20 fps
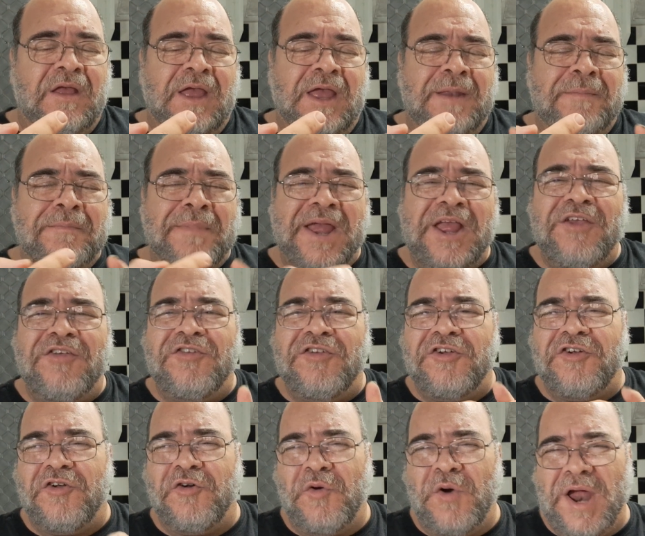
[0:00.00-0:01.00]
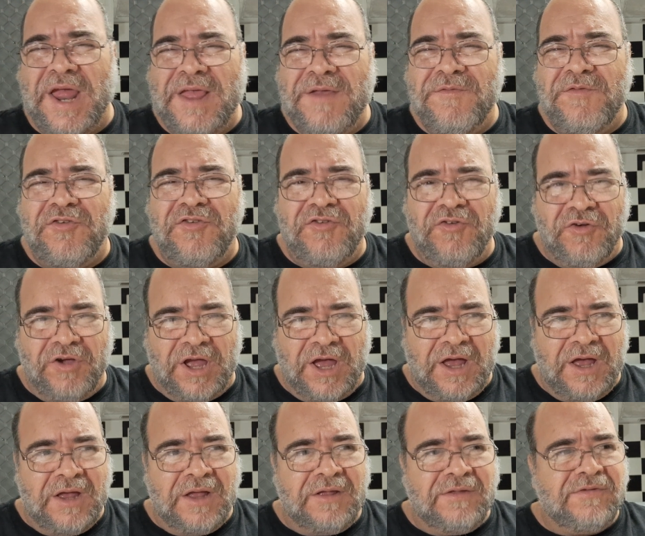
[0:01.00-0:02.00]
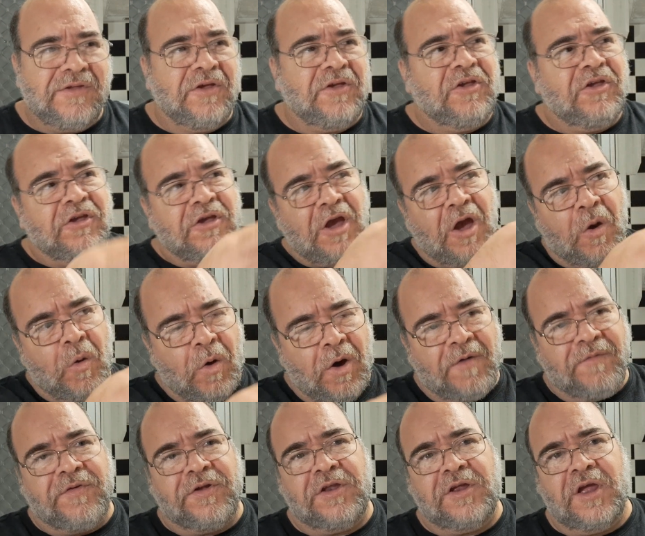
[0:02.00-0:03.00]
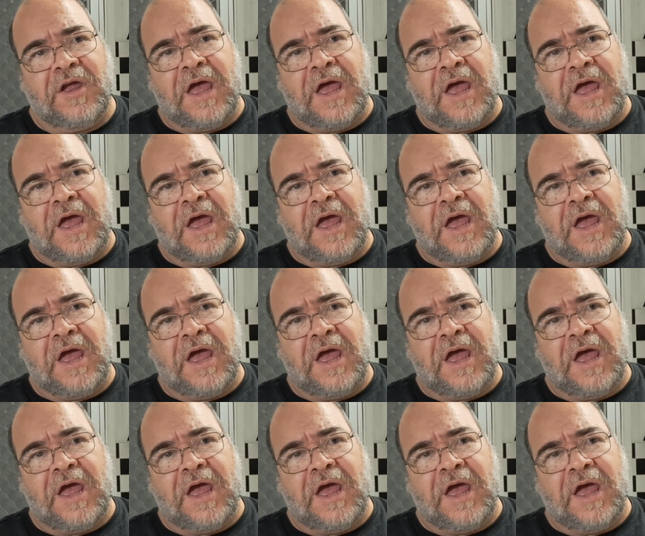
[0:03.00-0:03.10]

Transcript: It makes you crave sugar, so you go off and you